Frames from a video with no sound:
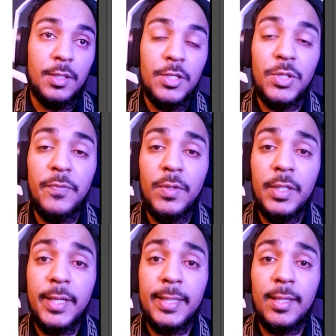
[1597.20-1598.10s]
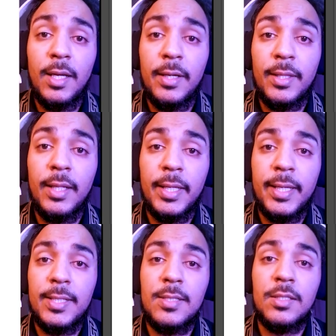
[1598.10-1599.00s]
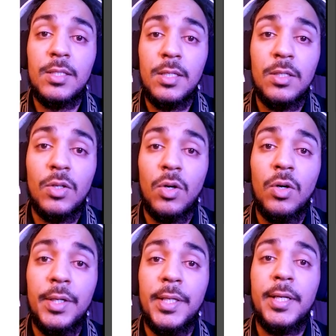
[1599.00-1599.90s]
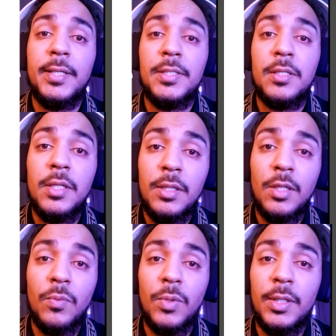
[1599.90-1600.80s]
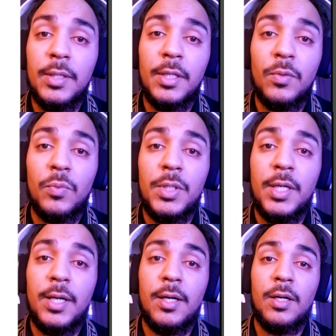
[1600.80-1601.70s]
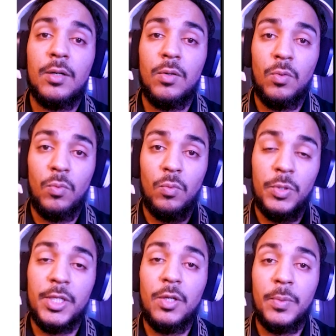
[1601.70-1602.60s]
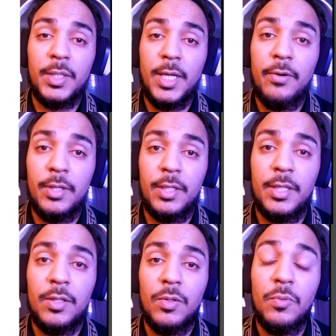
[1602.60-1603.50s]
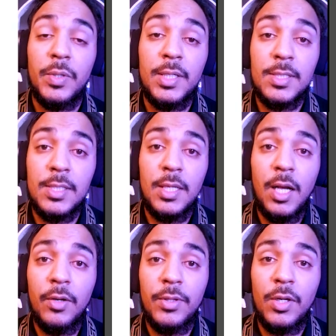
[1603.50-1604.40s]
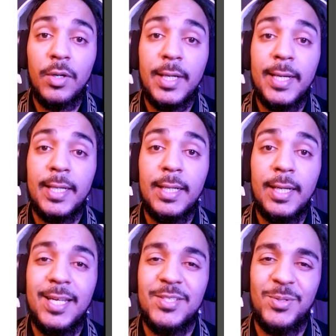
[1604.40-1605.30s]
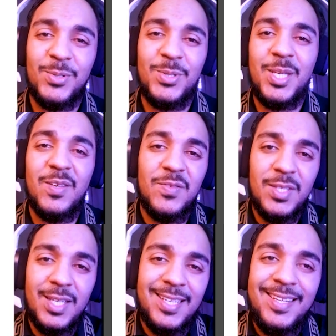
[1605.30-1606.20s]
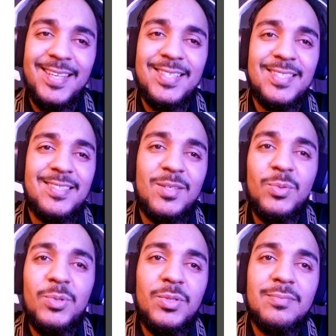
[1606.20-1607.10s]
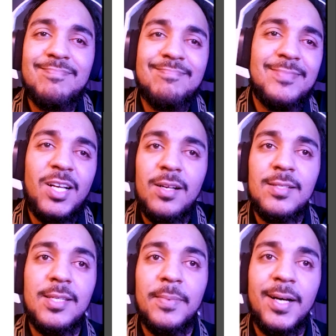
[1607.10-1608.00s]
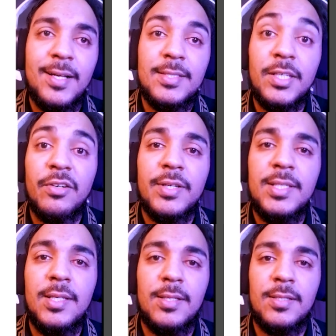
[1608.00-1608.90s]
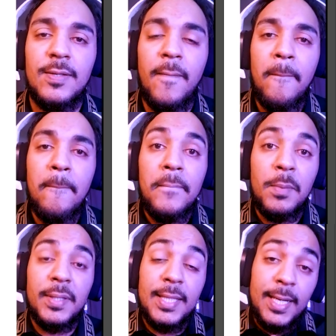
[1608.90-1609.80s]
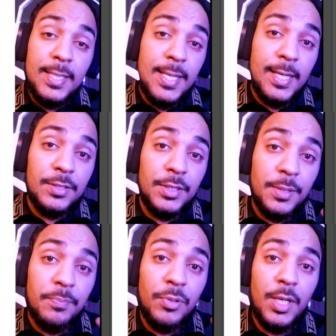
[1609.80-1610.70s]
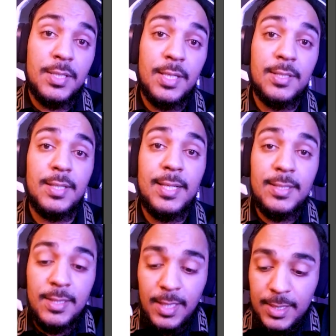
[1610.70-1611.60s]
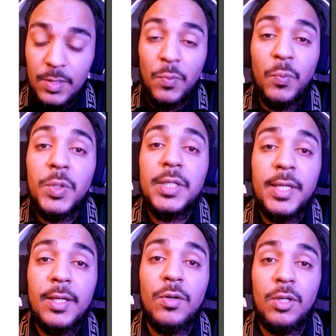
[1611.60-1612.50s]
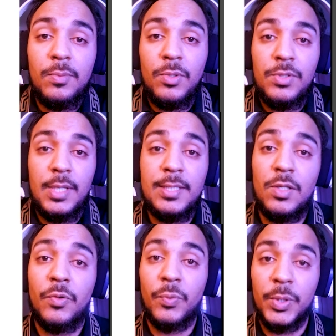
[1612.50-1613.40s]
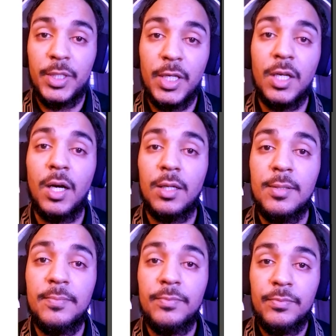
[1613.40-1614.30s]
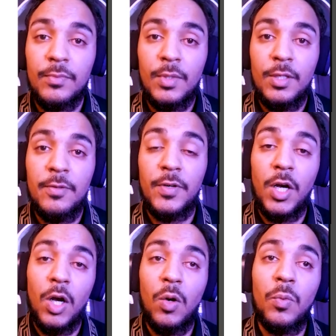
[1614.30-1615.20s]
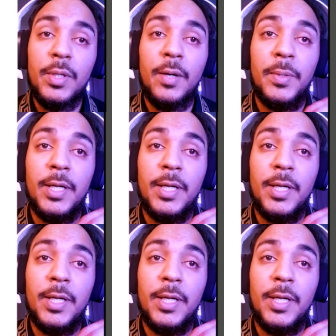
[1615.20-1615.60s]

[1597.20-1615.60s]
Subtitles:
So if we look at the other layers turned on underneath the one that we are working with currently, we can see how the organic lines also gives it a nice cool concept arty grittiness. But that is actually the process, that's the working, almost that's our working column for how we would